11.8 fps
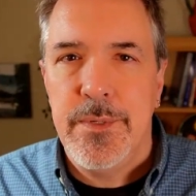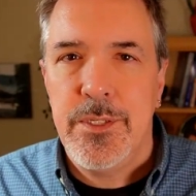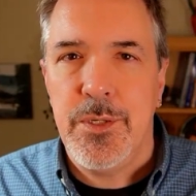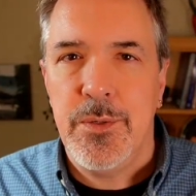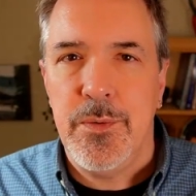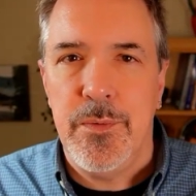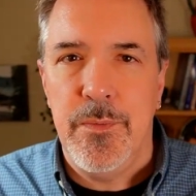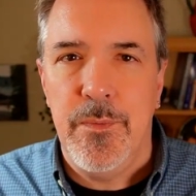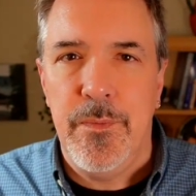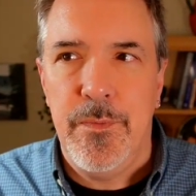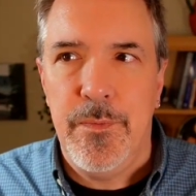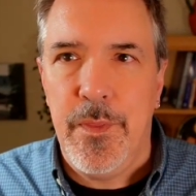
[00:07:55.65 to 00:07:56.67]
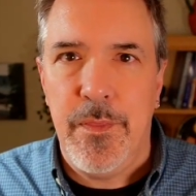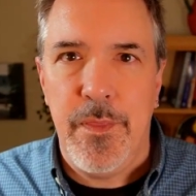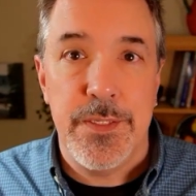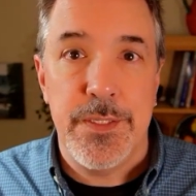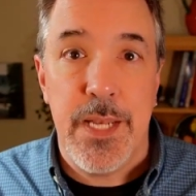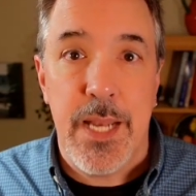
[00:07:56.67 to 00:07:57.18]
to the
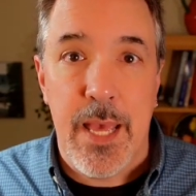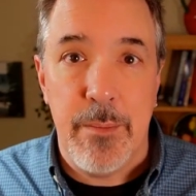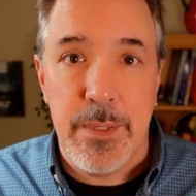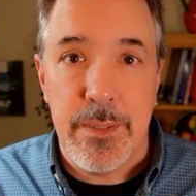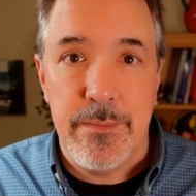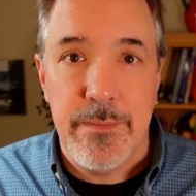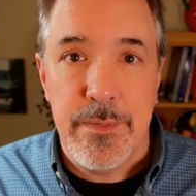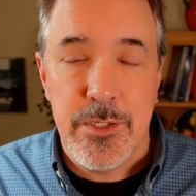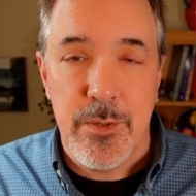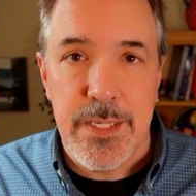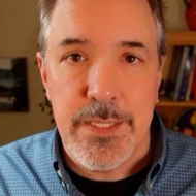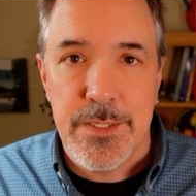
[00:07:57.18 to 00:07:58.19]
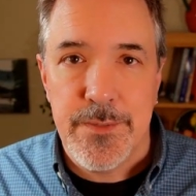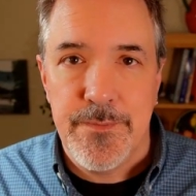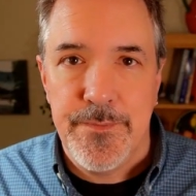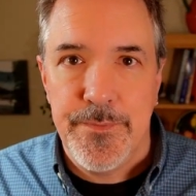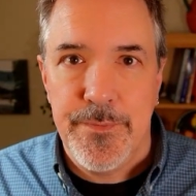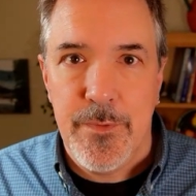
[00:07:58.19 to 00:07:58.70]
things that happen to us
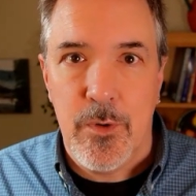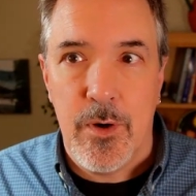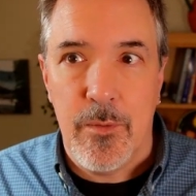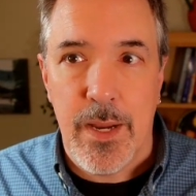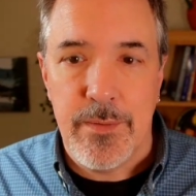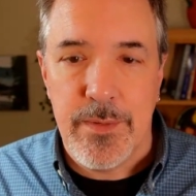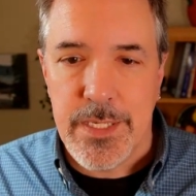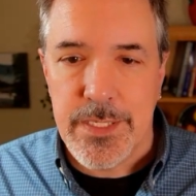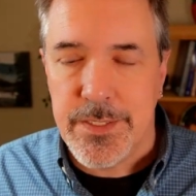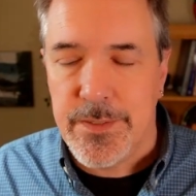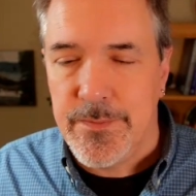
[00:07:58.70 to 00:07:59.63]
or around us.